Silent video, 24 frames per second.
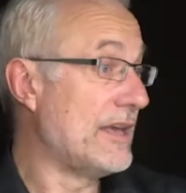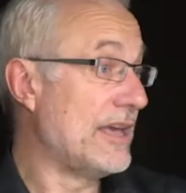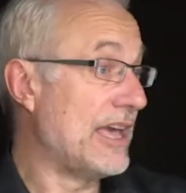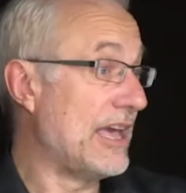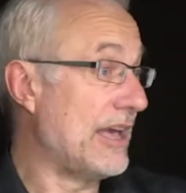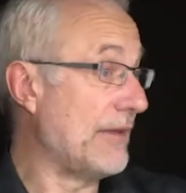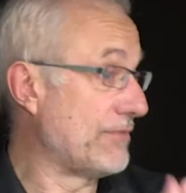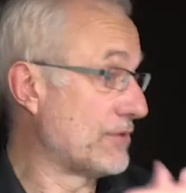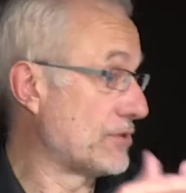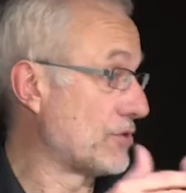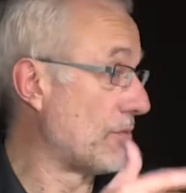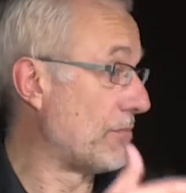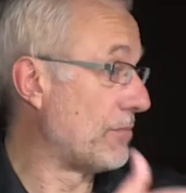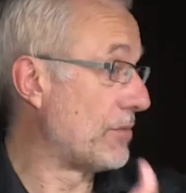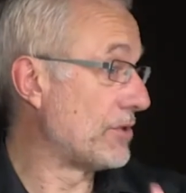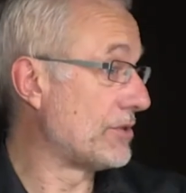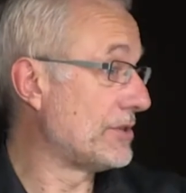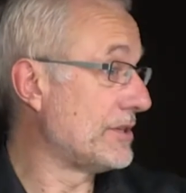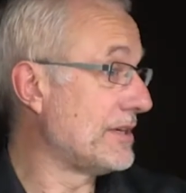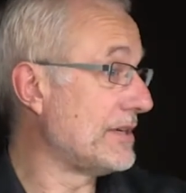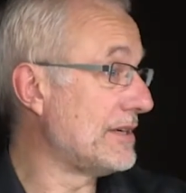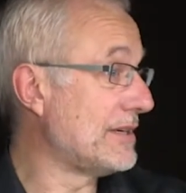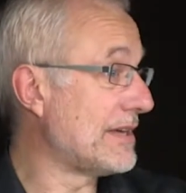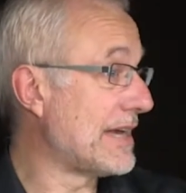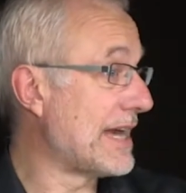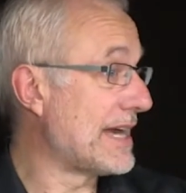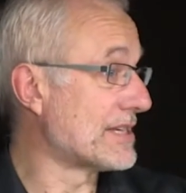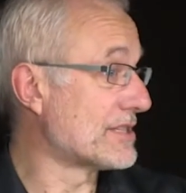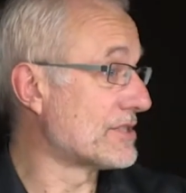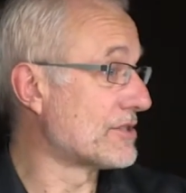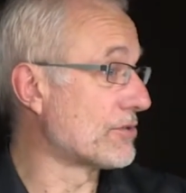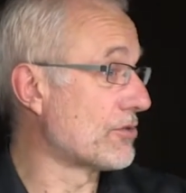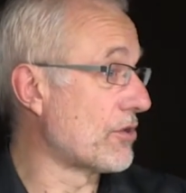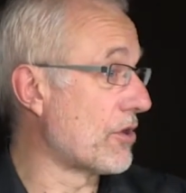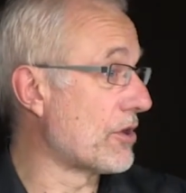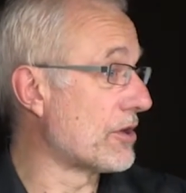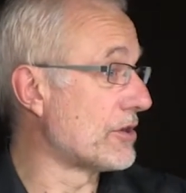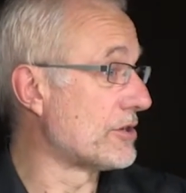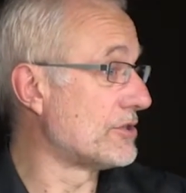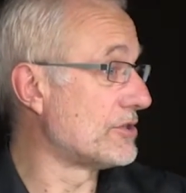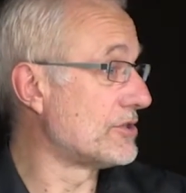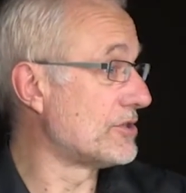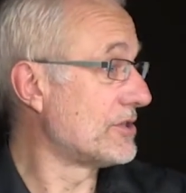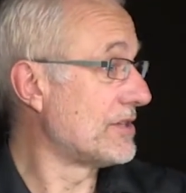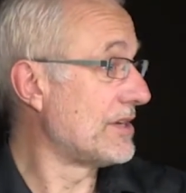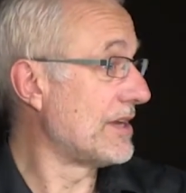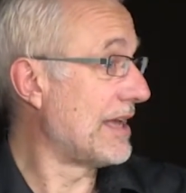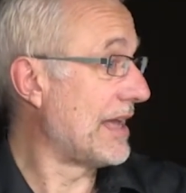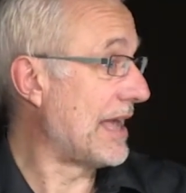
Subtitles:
If somebody has the courage